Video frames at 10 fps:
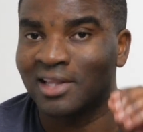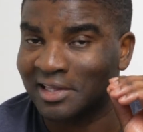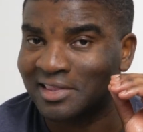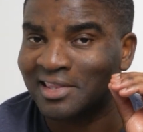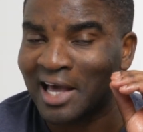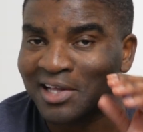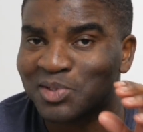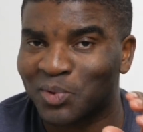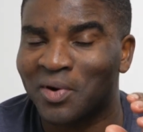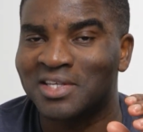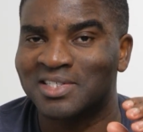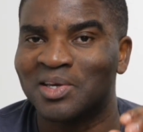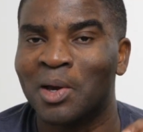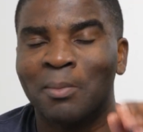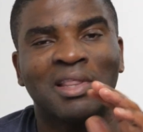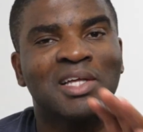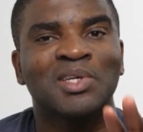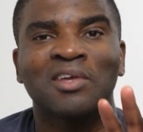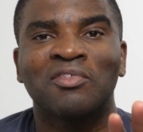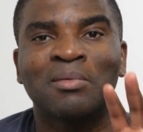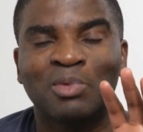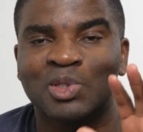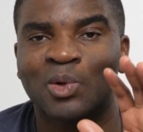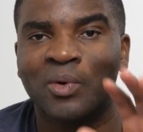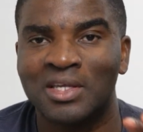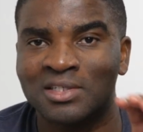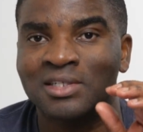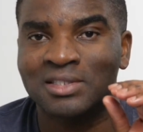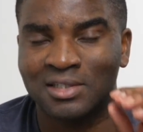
Like, that's crazy, but that's not even the most craziest